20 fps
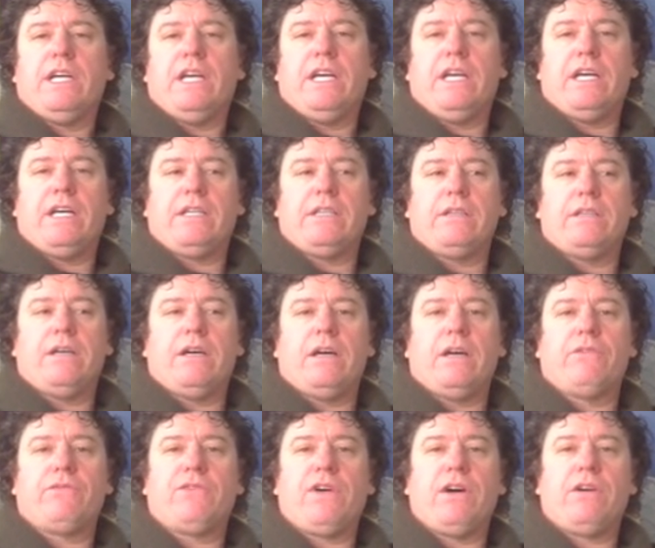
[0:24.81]
and
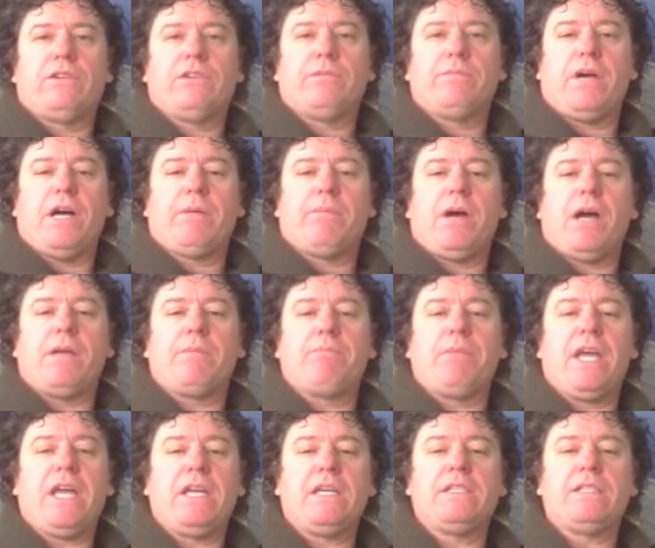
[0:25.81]
founded by my
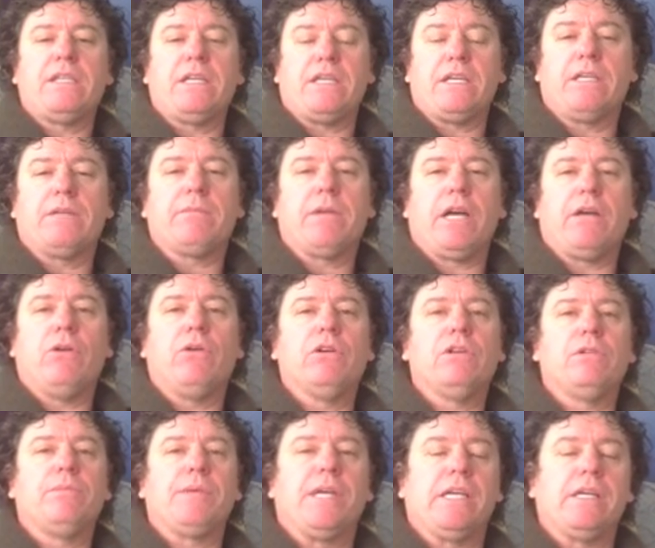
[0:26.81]
painting, my
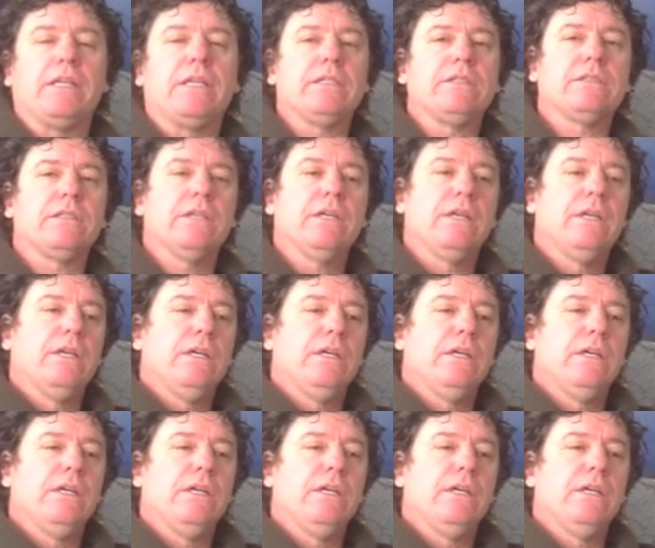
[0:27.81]
oil paintings,